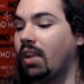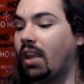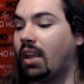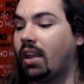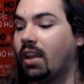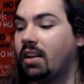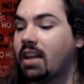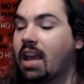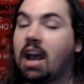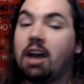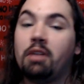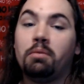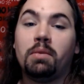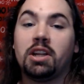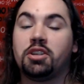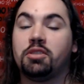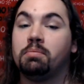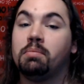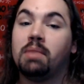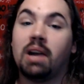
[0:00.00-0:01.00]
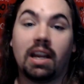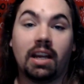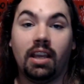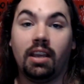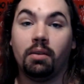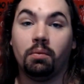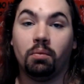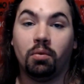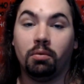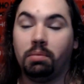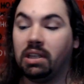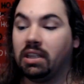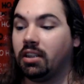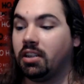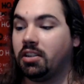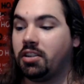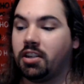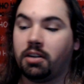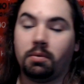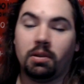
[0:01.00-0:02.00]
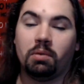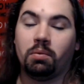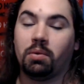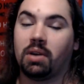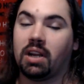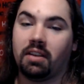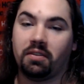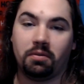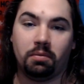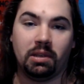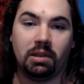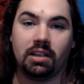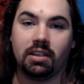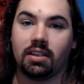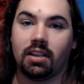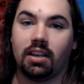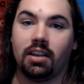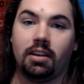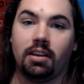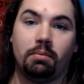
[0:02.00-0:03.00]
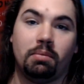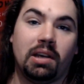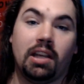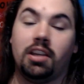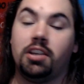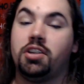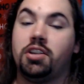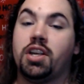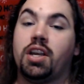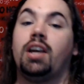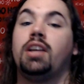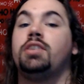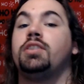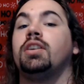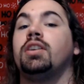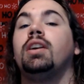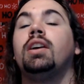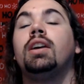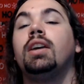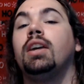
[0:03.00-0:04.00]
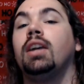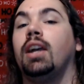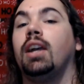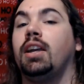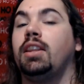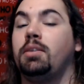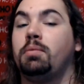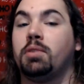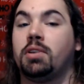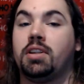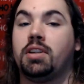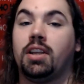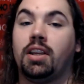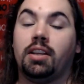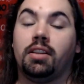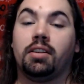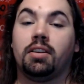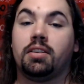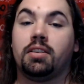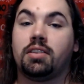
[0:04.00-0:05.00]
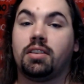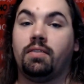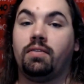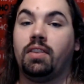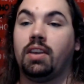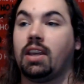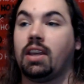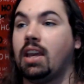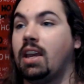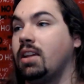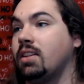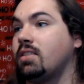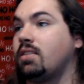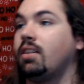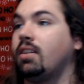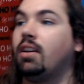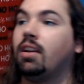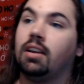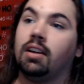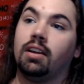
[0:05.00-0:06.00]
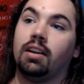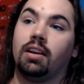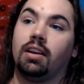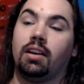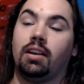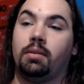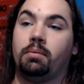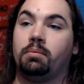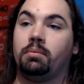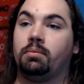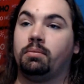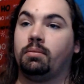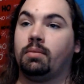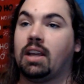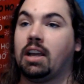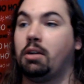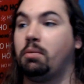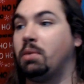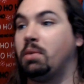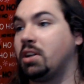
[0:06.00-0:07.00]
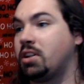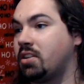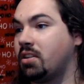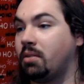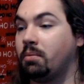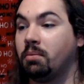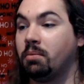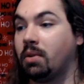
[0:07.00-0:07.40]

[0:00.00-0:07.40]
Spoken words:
And how much money will be legitimate would have to be decided by a judge in the particulars of the case. How much